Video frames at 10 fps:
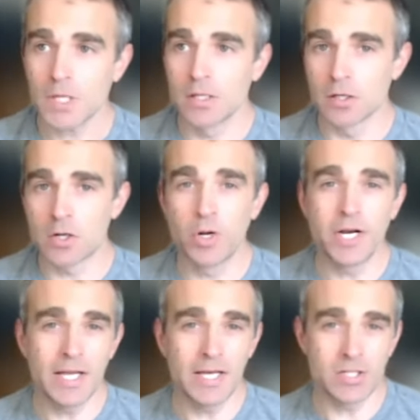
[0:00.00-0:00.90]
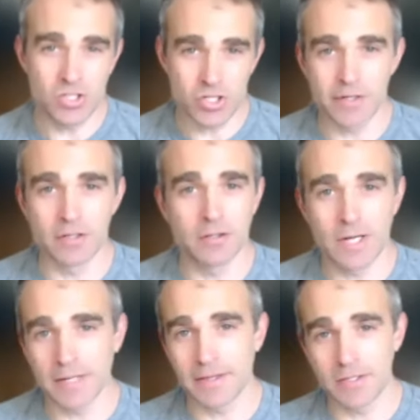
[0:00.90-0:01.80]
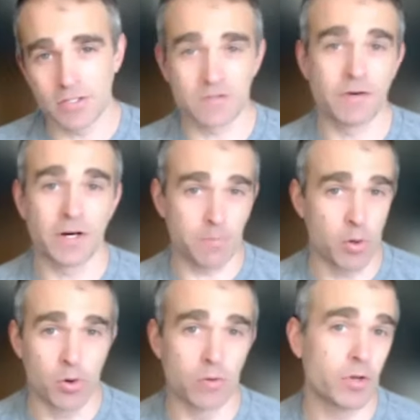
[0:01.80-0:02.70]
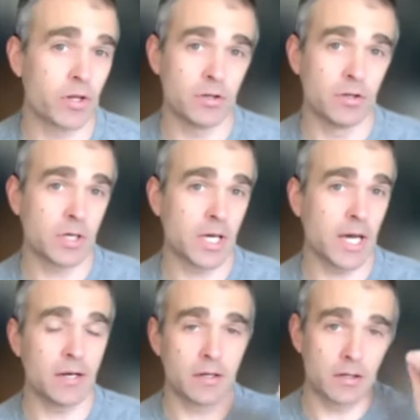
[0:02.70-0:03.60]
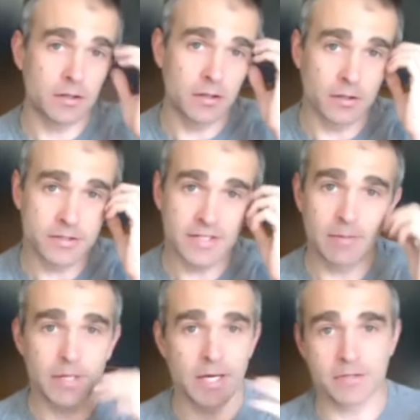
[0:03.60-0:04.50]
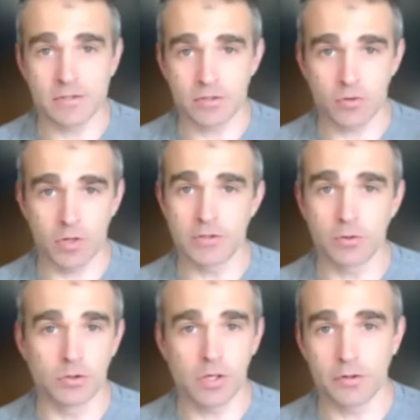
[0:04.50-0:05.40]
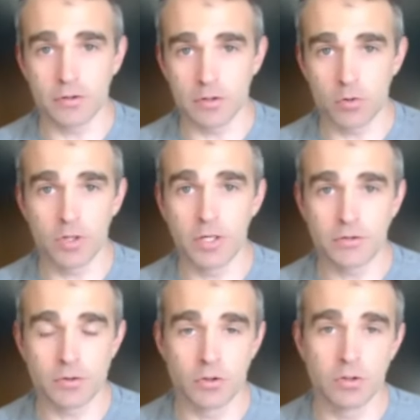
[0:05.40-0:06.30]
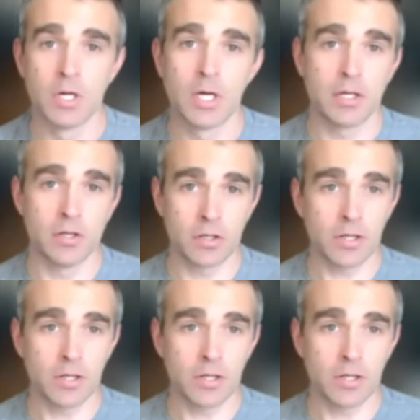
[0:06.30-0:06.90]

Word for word: liquidity in general, I think, is just very poor. Whether you look at, you know, the CME has this great tool called the liquidity tool. You can